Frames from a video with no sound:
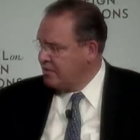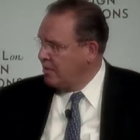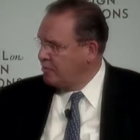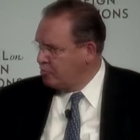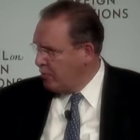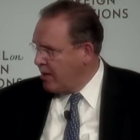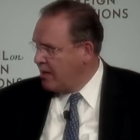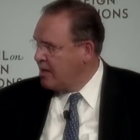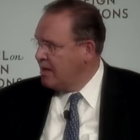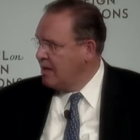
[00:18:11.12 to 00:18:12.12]
like
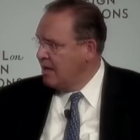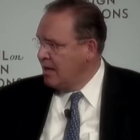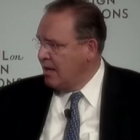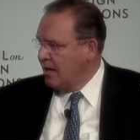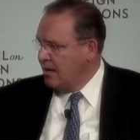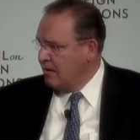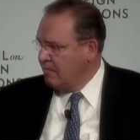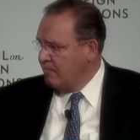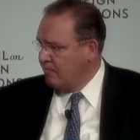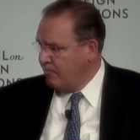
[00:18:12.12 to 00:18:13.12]
Trane,
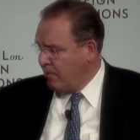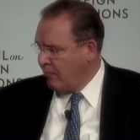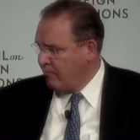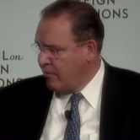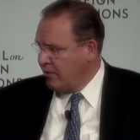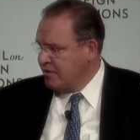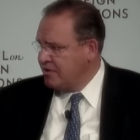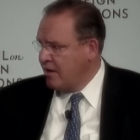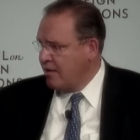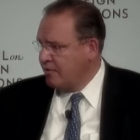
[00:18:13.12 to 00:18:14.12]
um, part of American
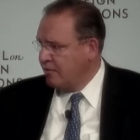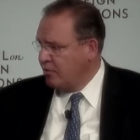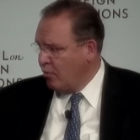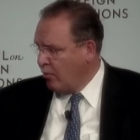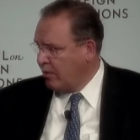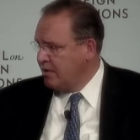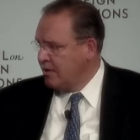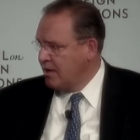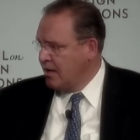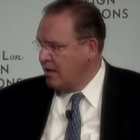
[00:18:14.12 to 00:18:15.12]
Standard, York,
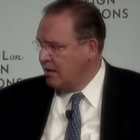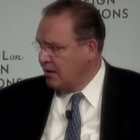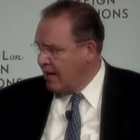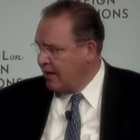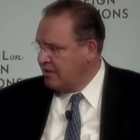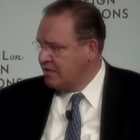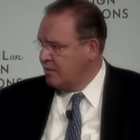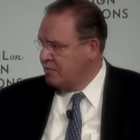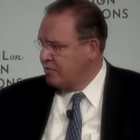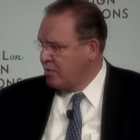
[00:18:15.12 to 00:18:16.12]
uh, Lennox.
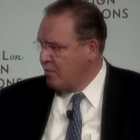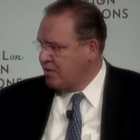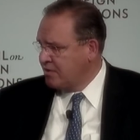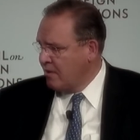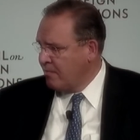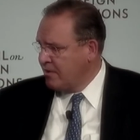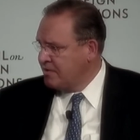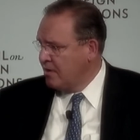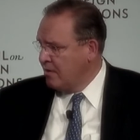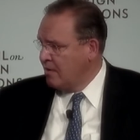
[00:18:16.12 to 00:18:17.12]
Those are U S companies,
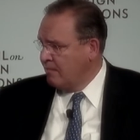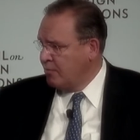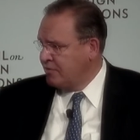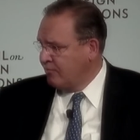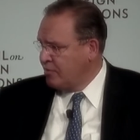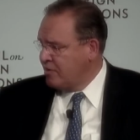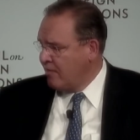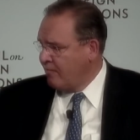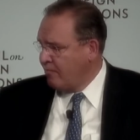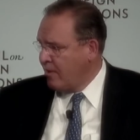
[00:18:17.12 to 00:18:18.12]
most of which
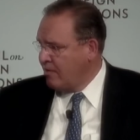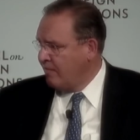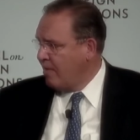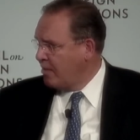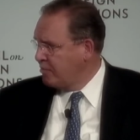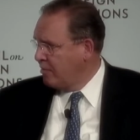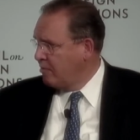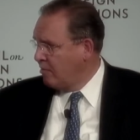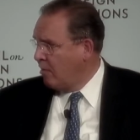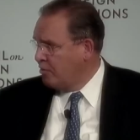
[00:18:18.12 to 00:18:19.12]
have their manufacturing
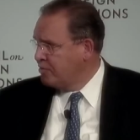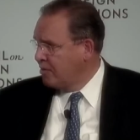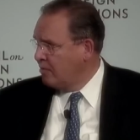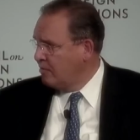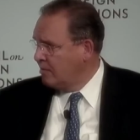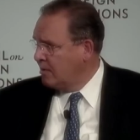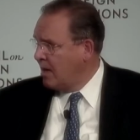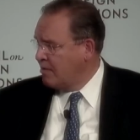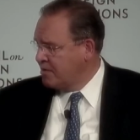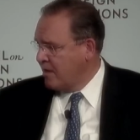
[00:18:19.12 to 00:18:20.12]
also uh,
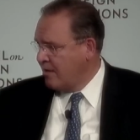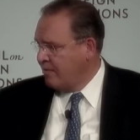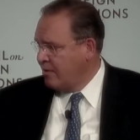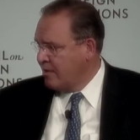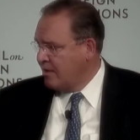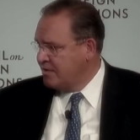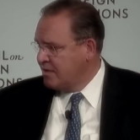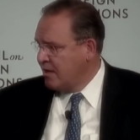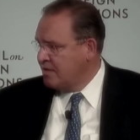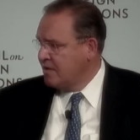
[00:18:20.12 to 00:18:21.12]
outside of the United
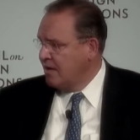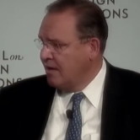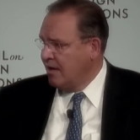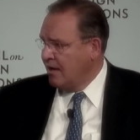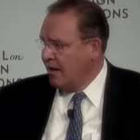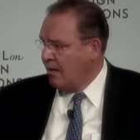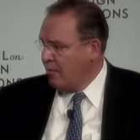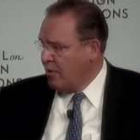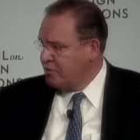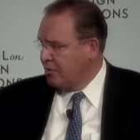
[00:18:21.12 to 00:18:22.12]
States. Uh, we
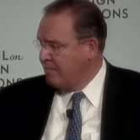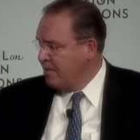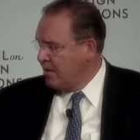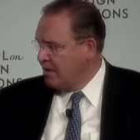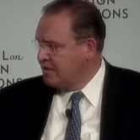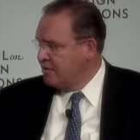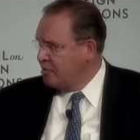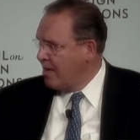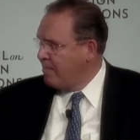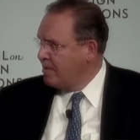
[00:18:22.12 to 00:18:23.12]
also compete against the
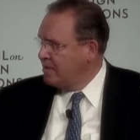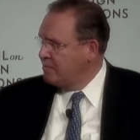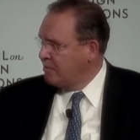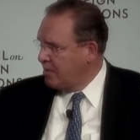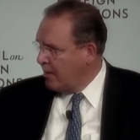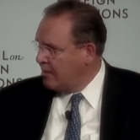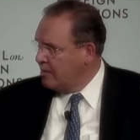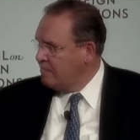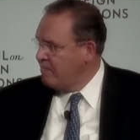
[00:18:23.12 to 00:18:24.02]
Japanese with Daikin.